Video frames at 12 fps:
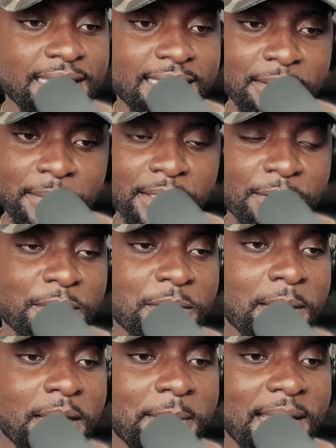And somebody else
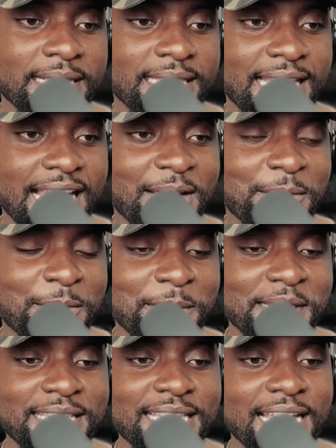responded back to that
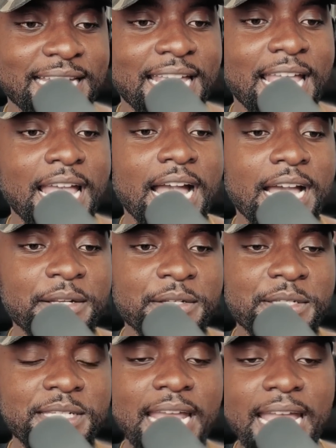woman and said,
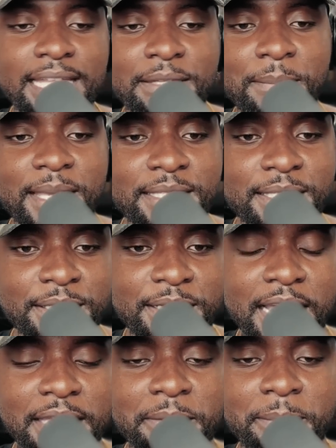understand the
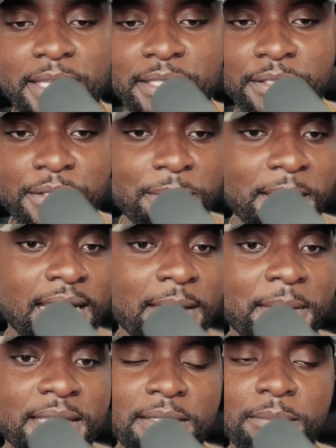message, not the messenger. Man,
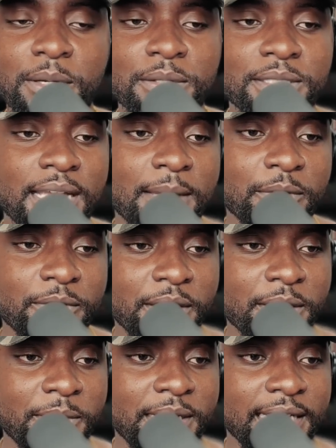I mess up all the time over
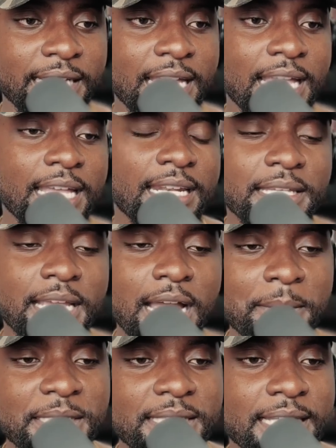here reading. Another
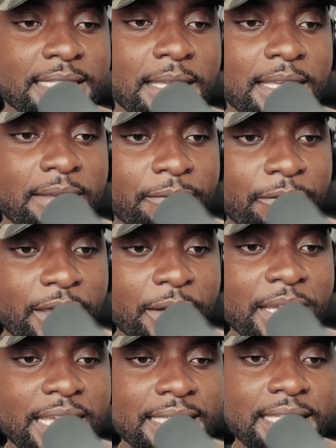comment says,
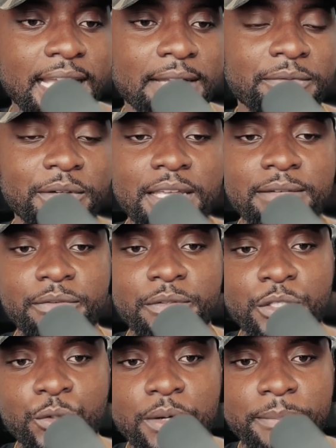very insightful
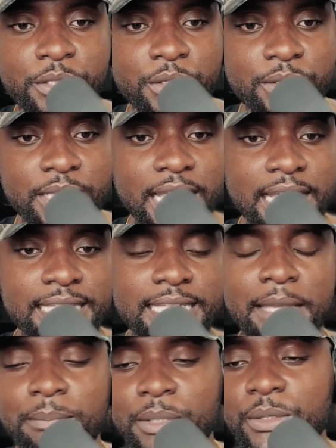info. The scriptures
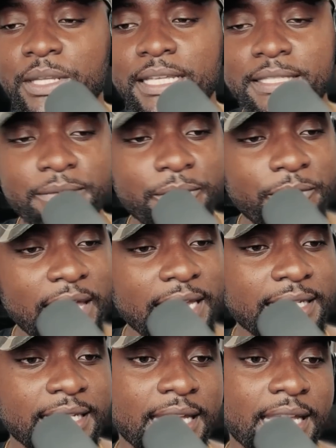say beauty is
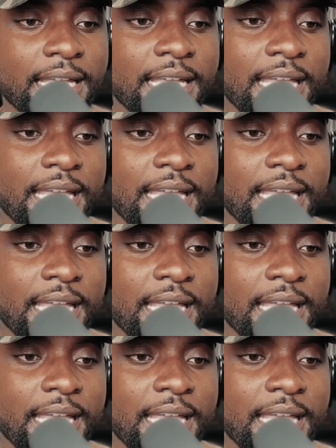vain.